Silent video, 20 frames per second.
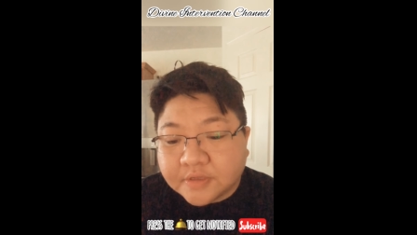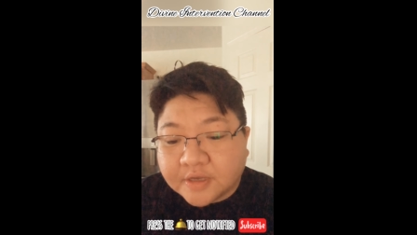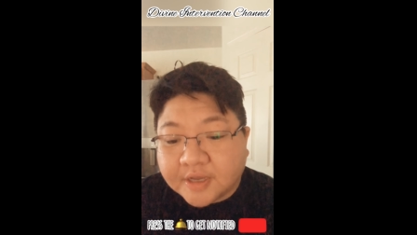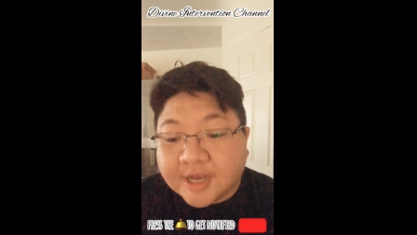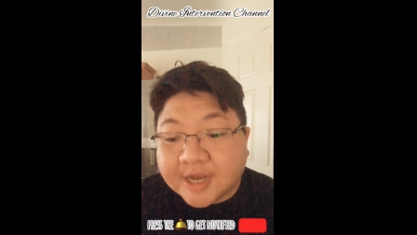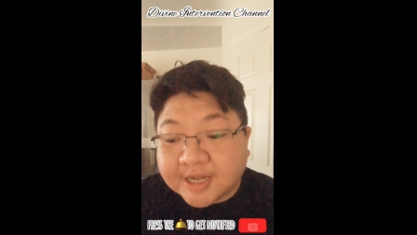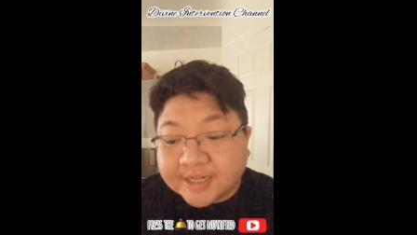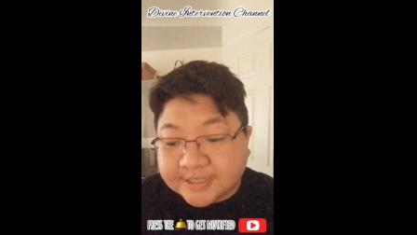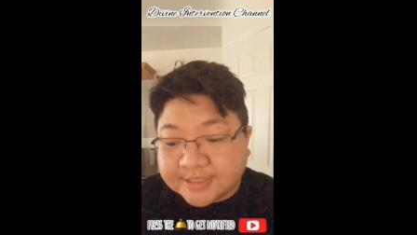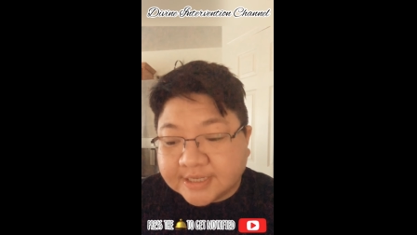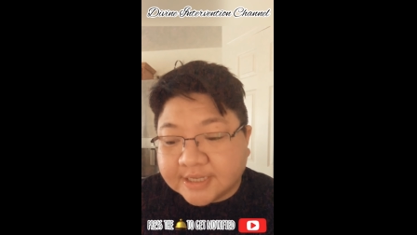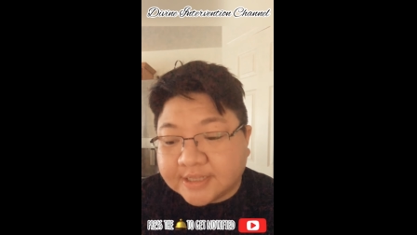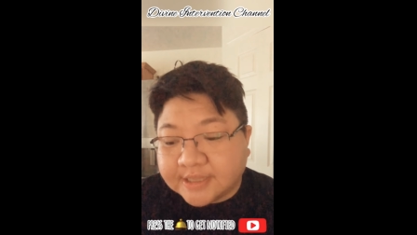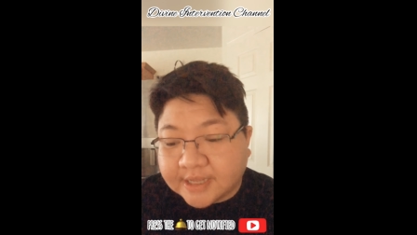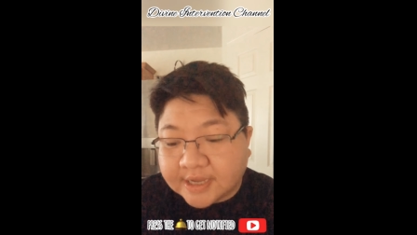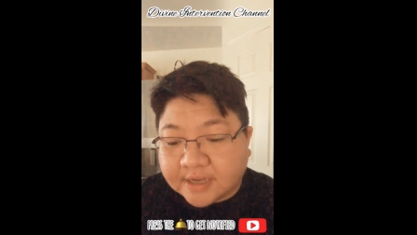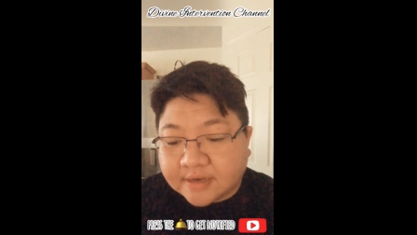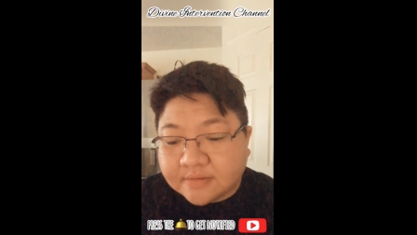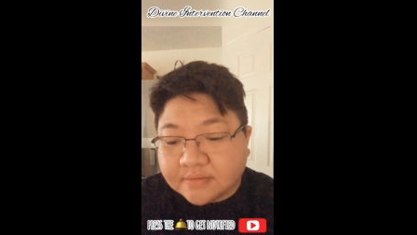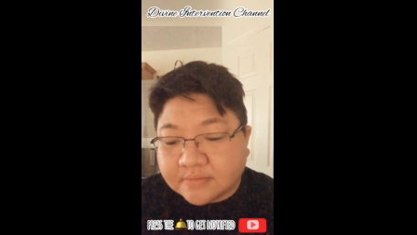God said
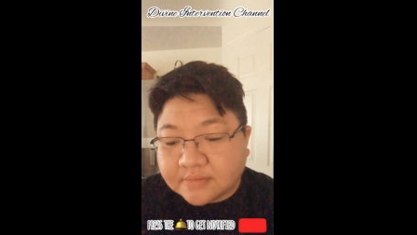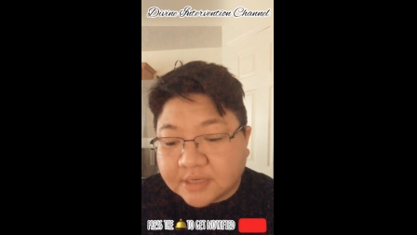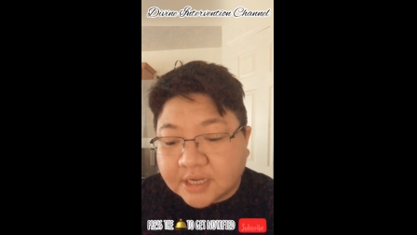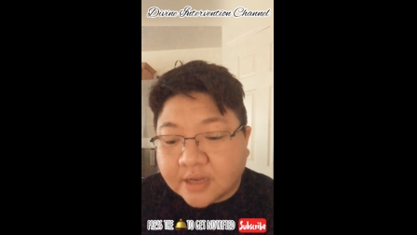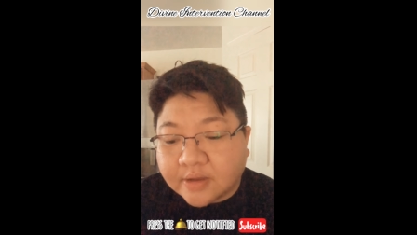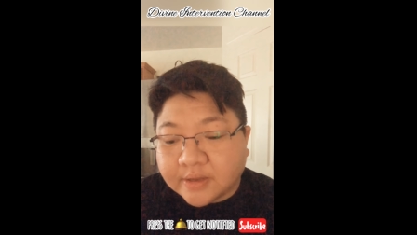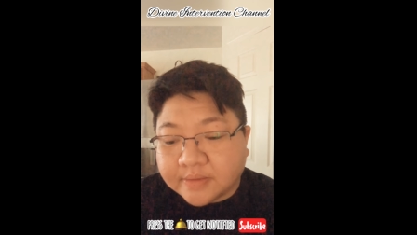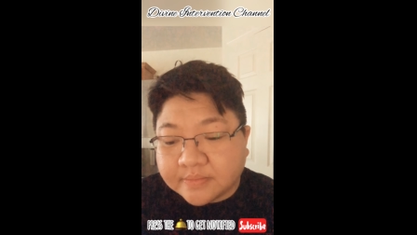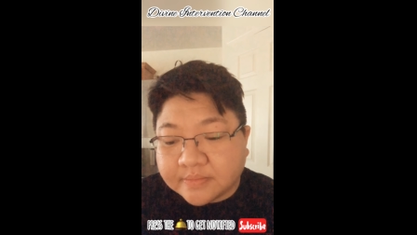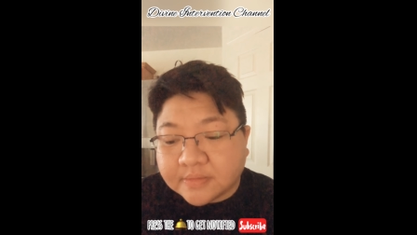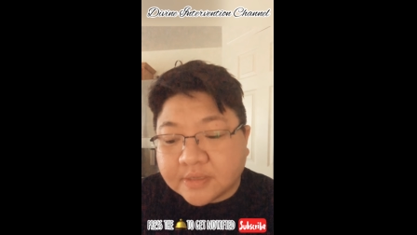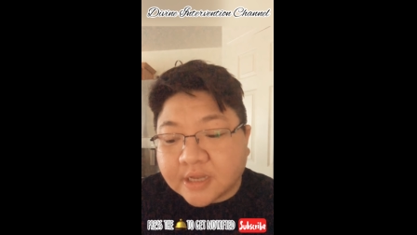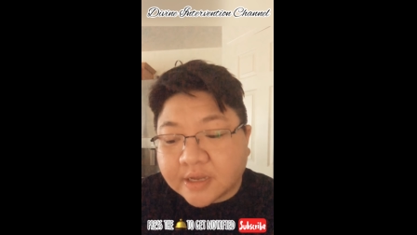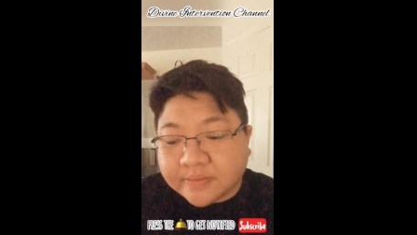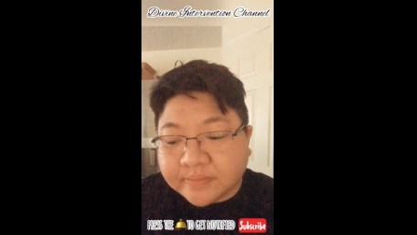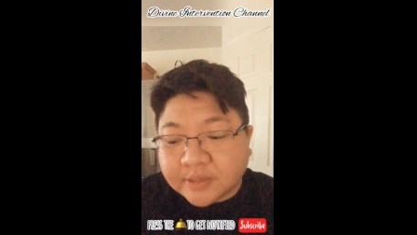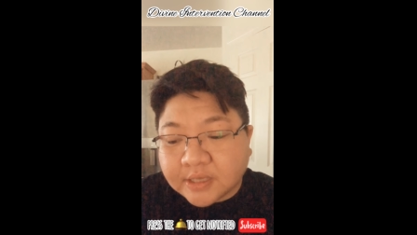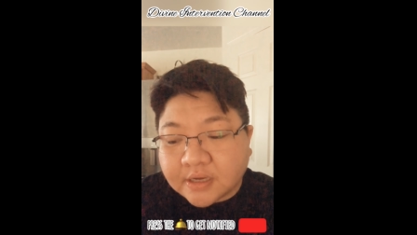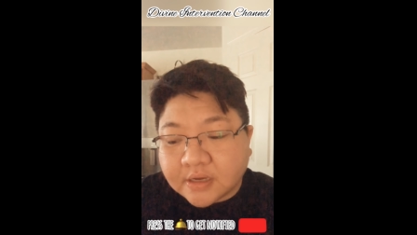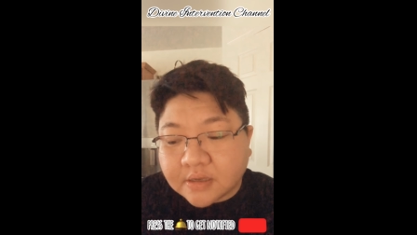that. Now I'm now
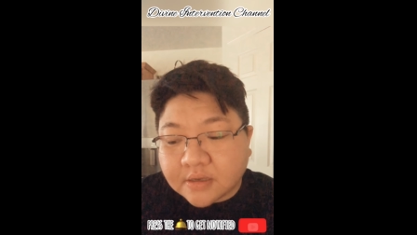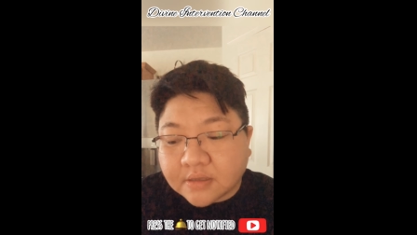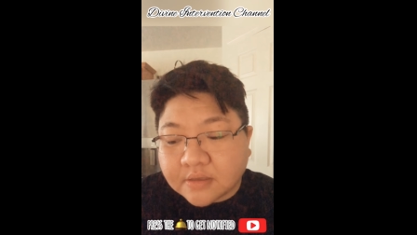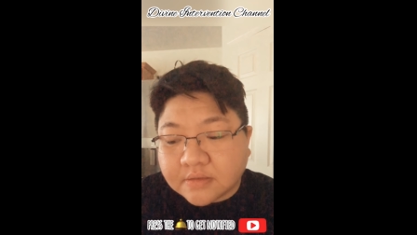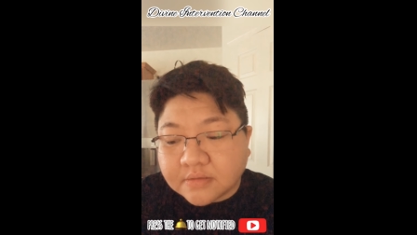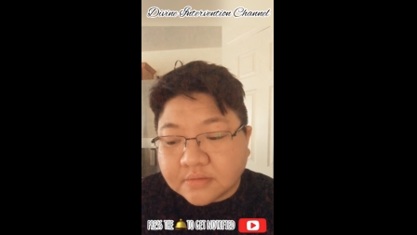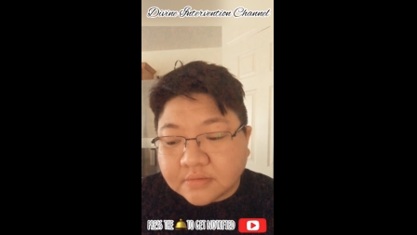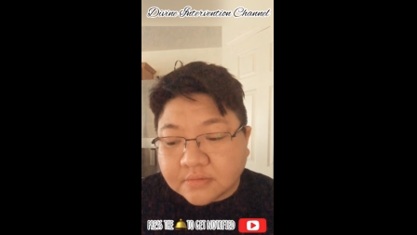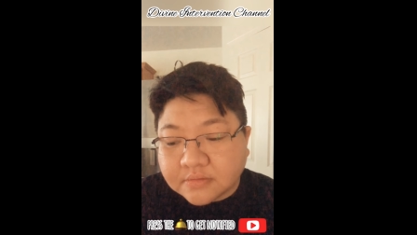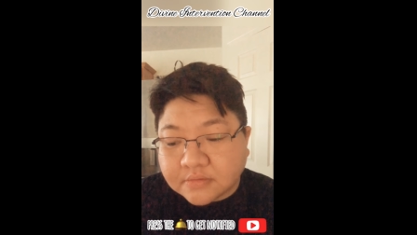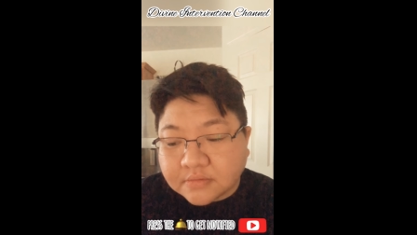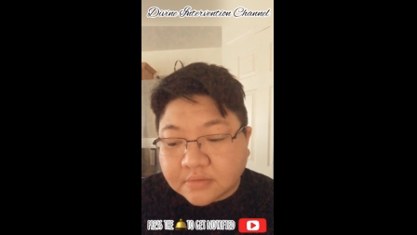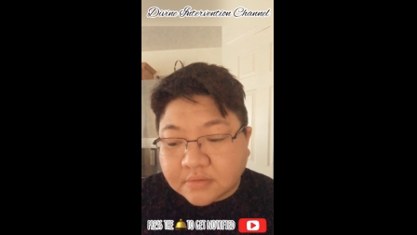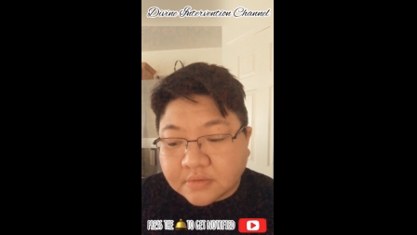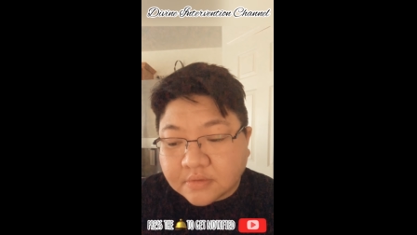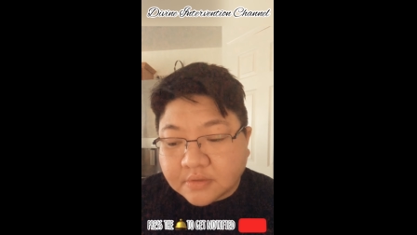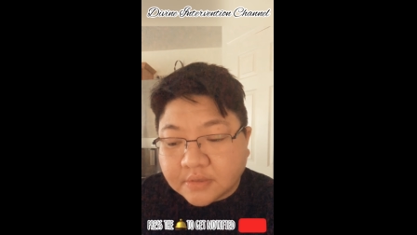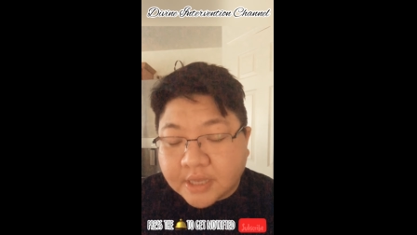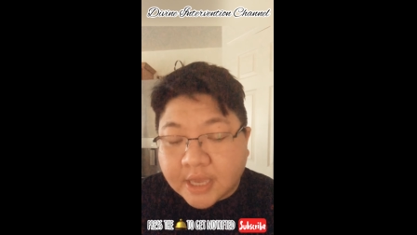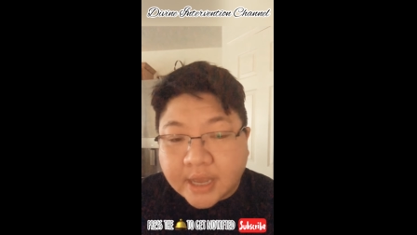I'm getting it.
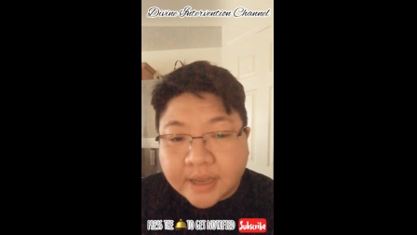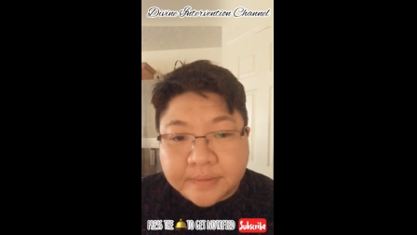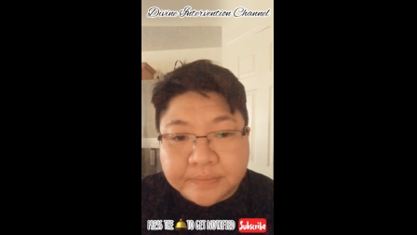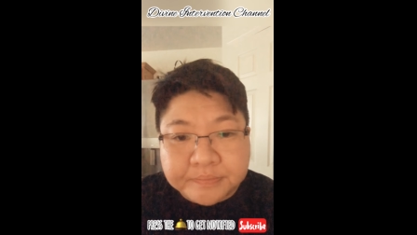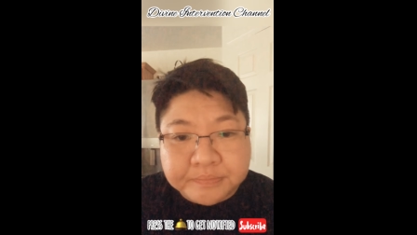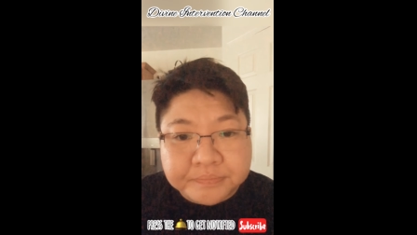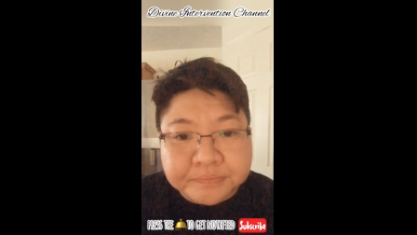Yeah.